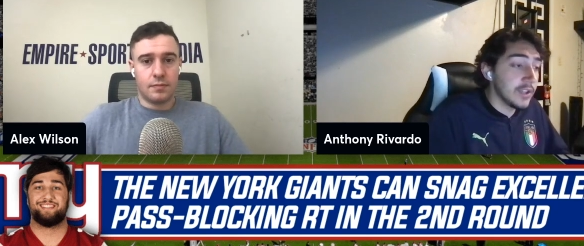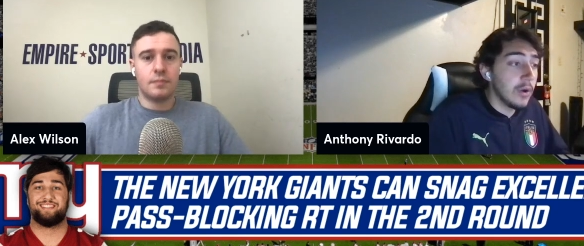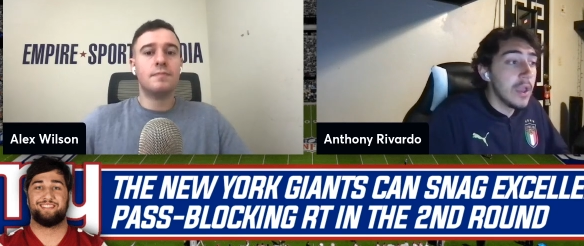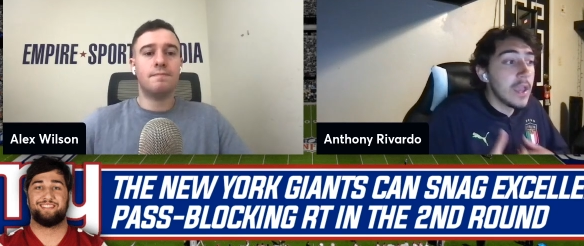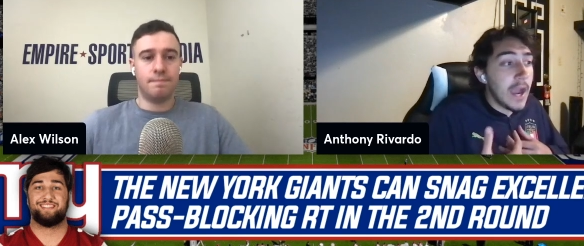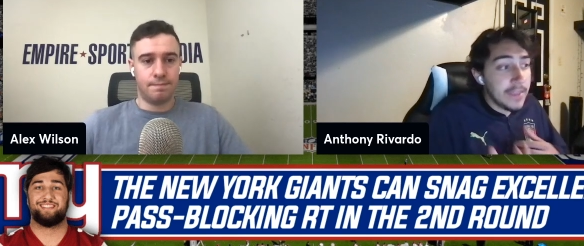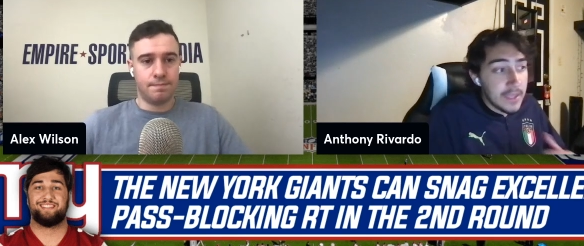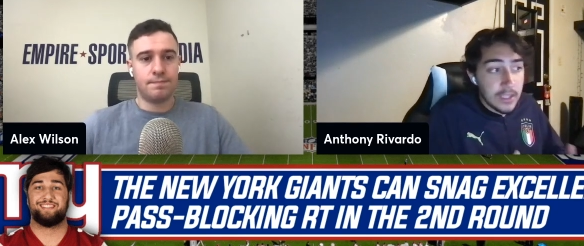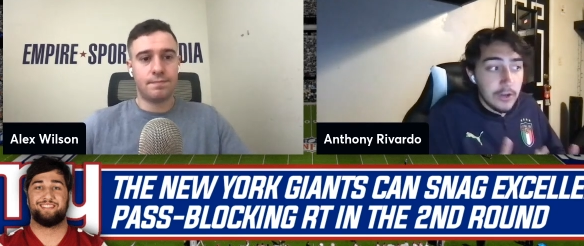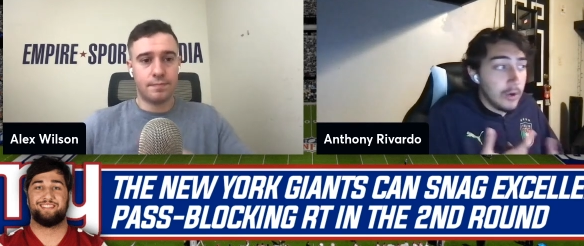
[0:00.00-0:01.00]
Speaker 1: So I
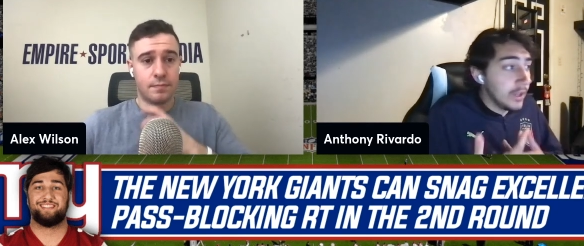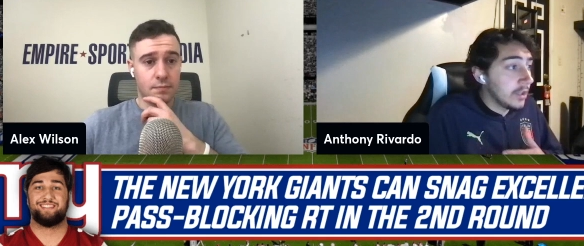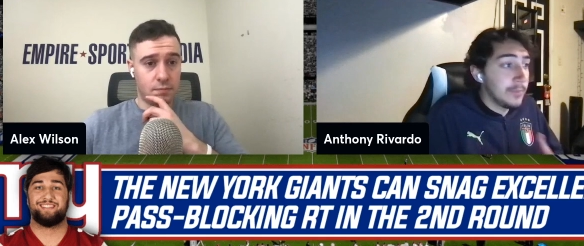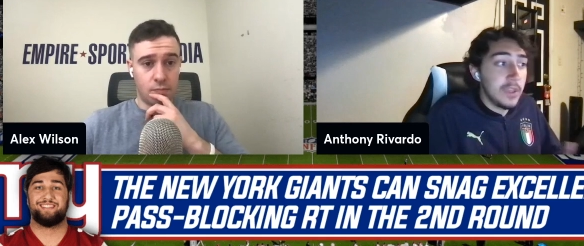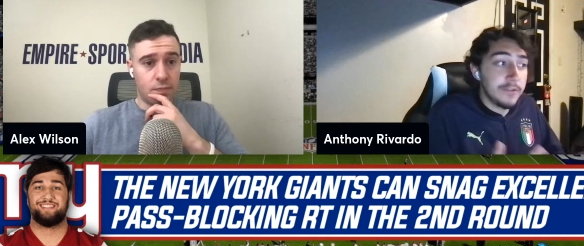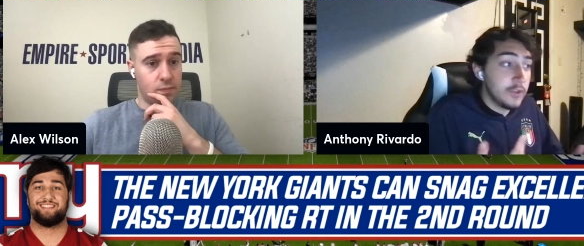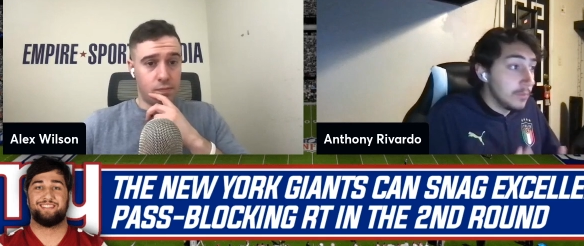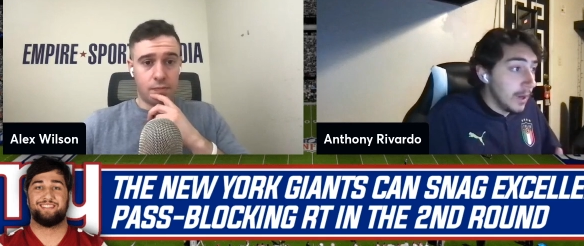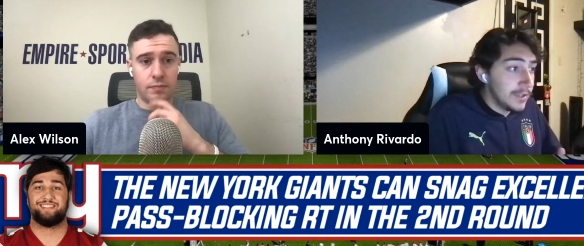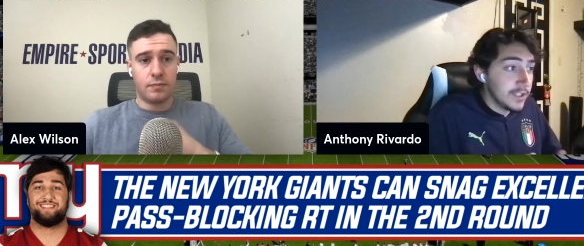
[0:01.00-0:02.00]
think, you know, it could be a
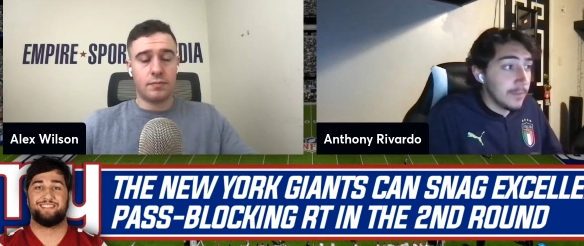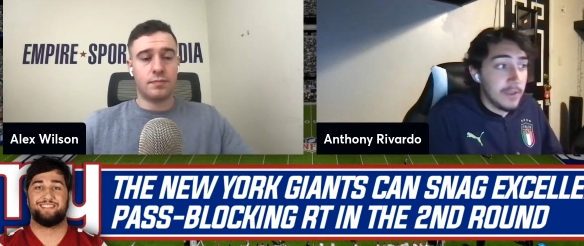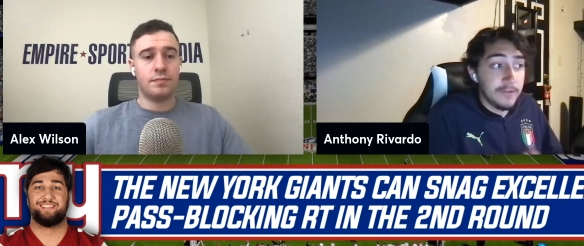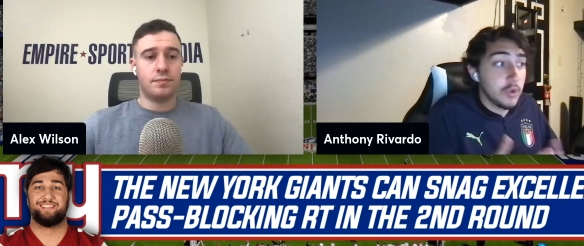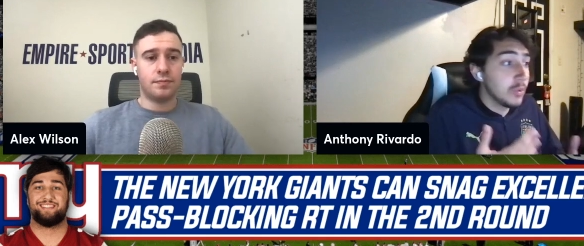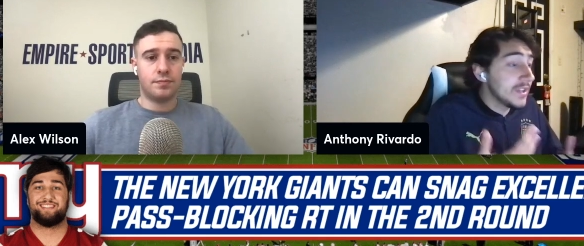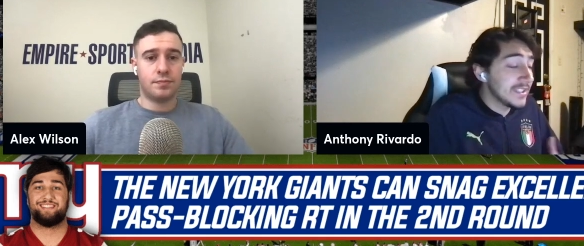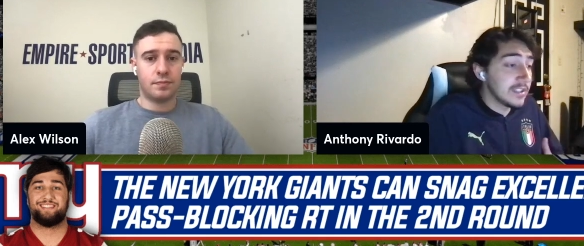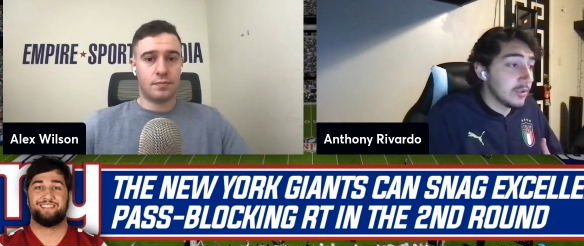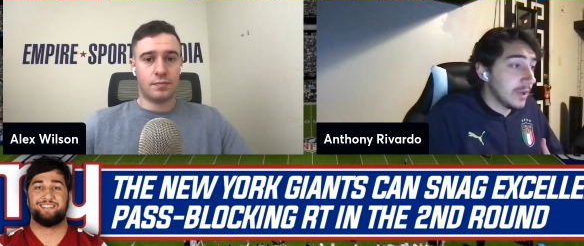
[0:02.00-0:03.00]
few months, it could be a few weeks into the